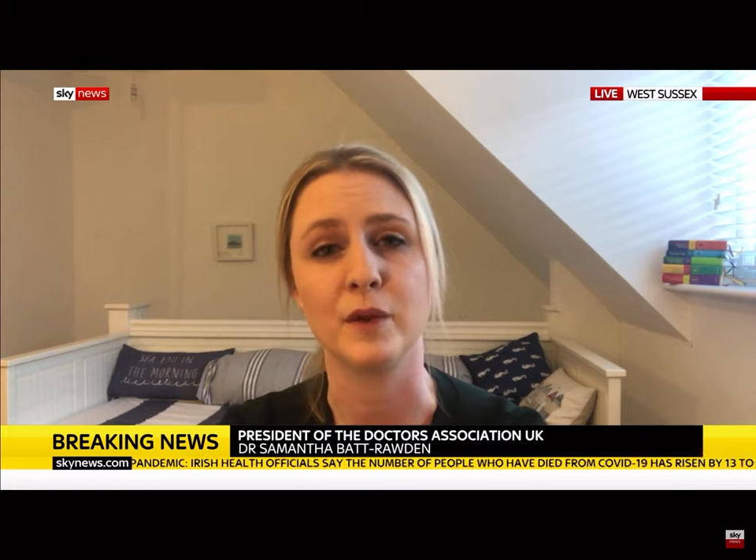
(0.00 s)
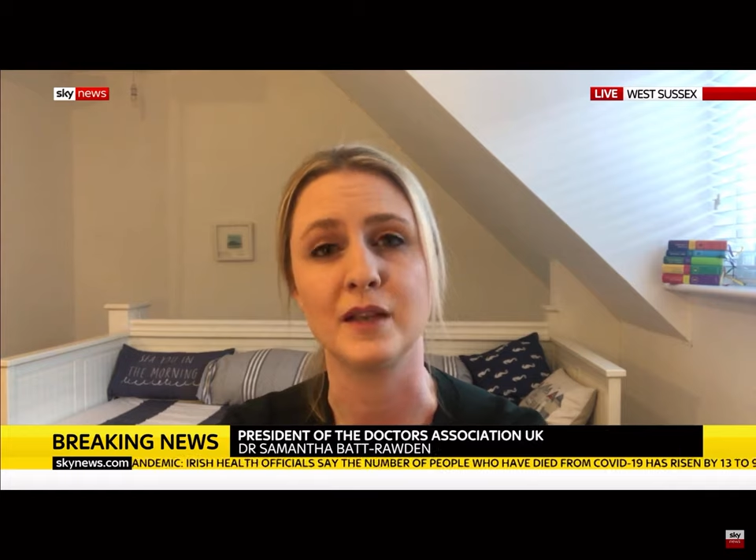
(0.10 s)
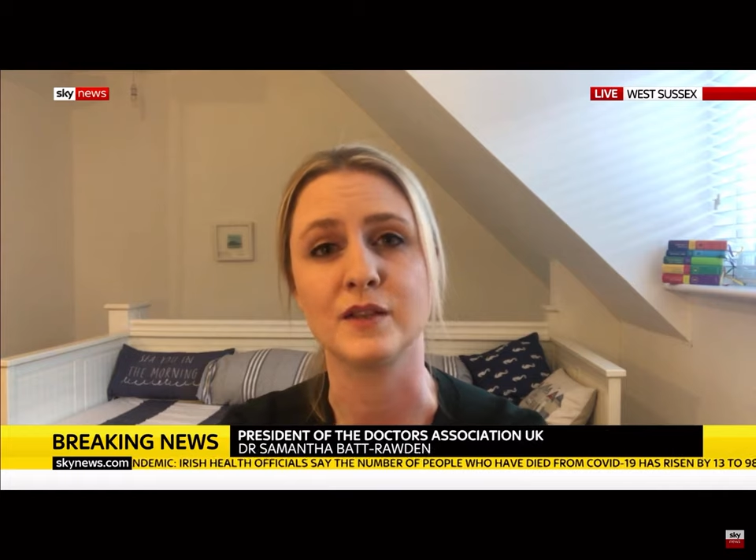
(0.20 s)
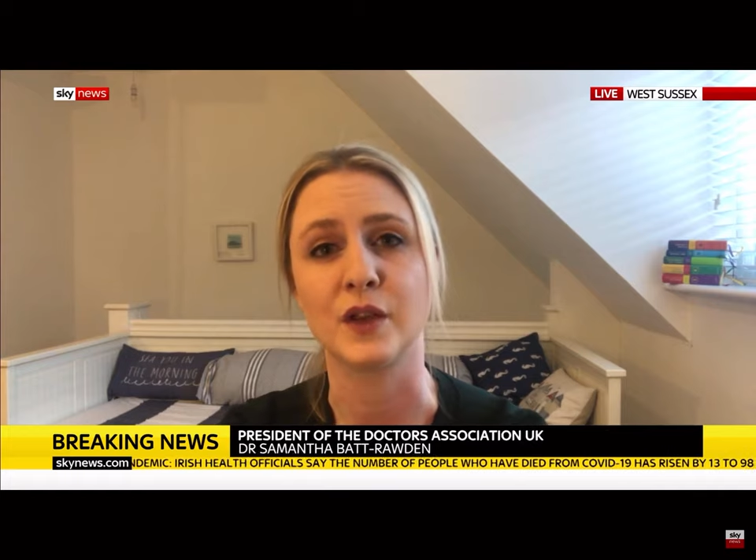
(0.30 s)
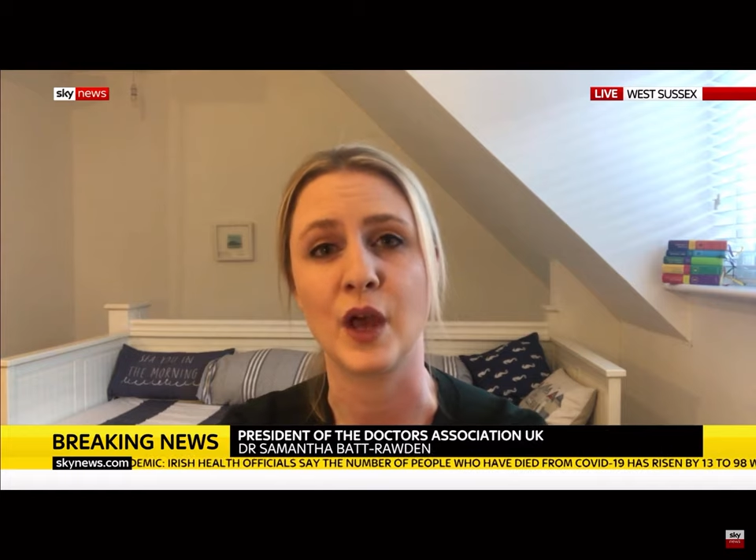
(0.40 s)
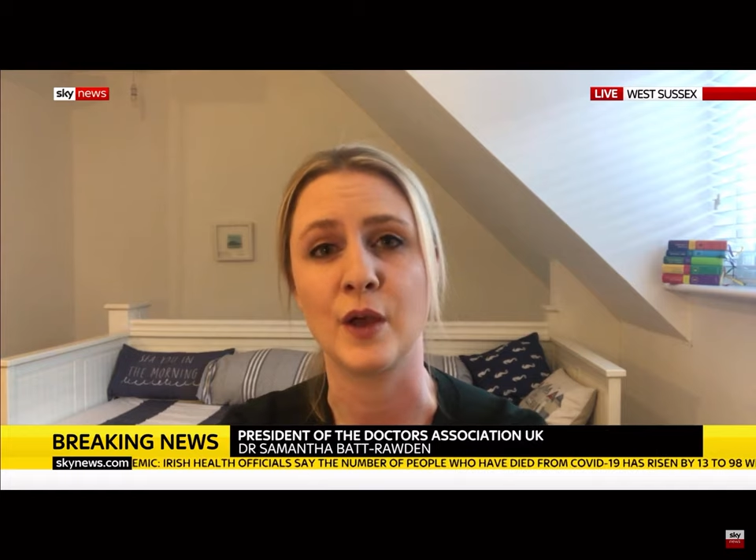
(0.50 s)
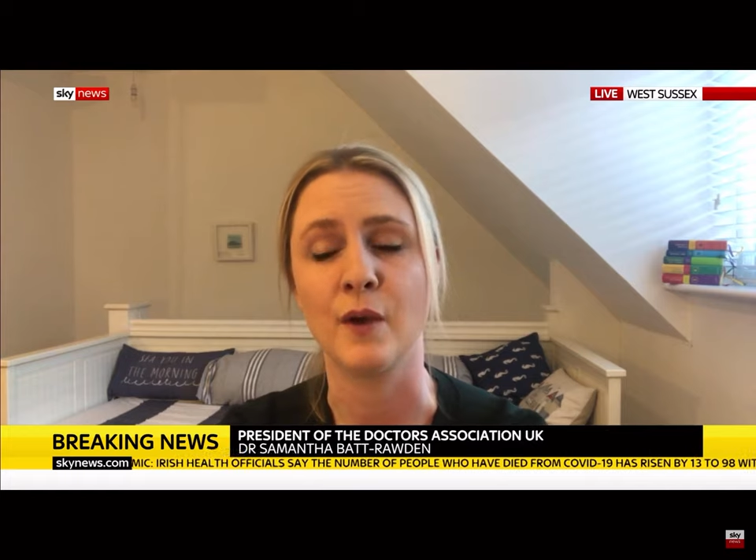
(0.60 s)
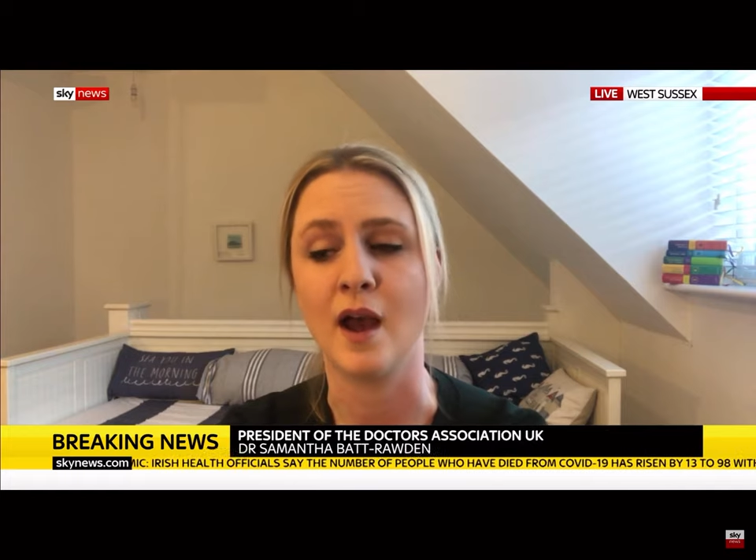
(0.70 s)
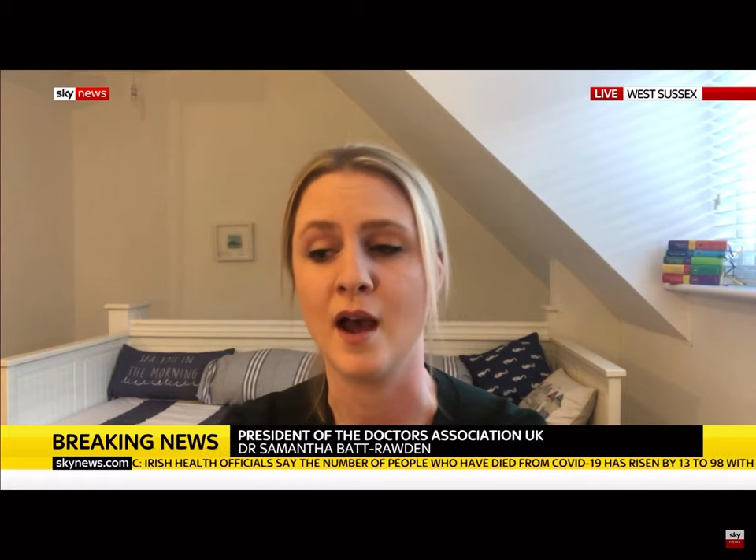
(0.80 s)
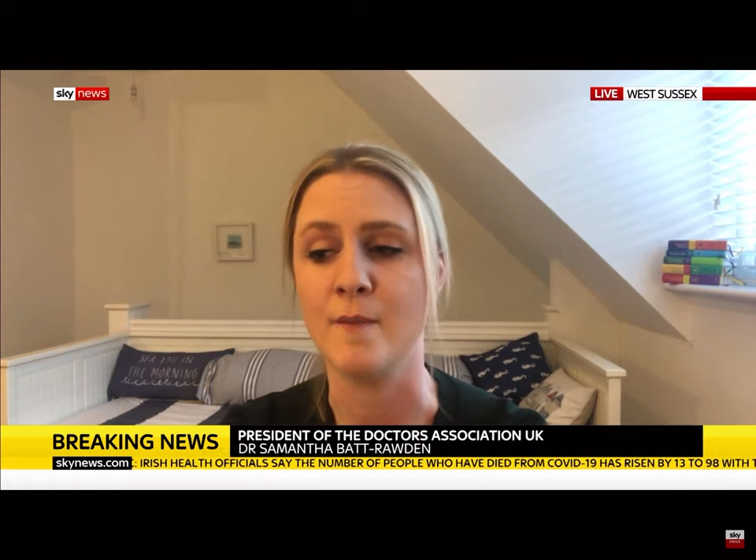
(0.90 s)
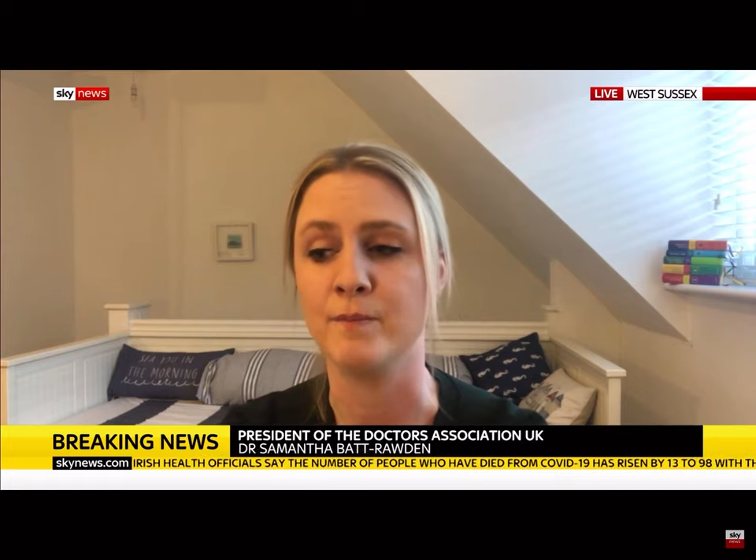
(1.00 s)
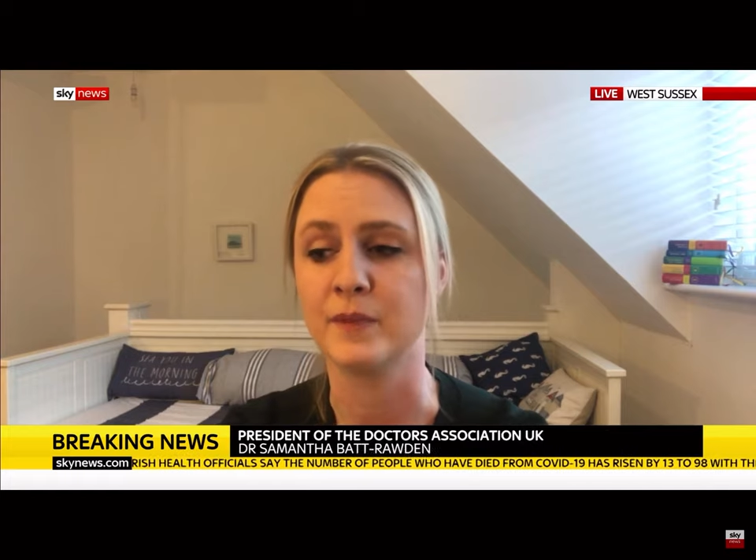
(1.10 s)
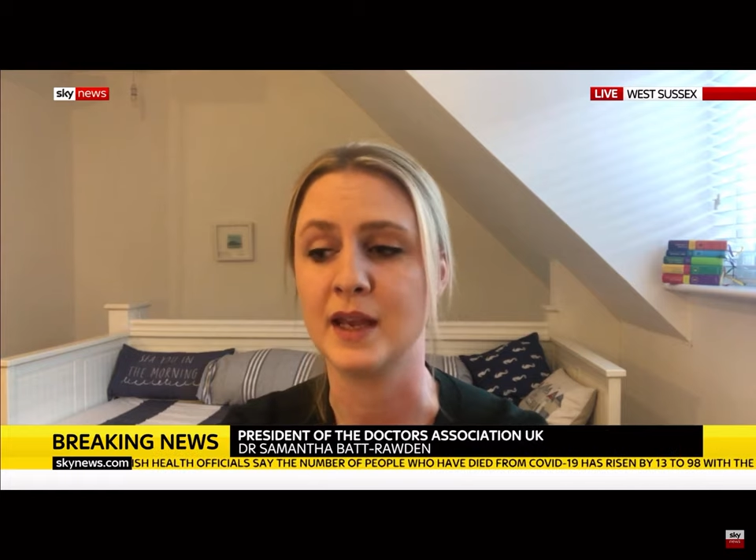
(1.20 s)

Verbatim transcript: of weeks ago. Um,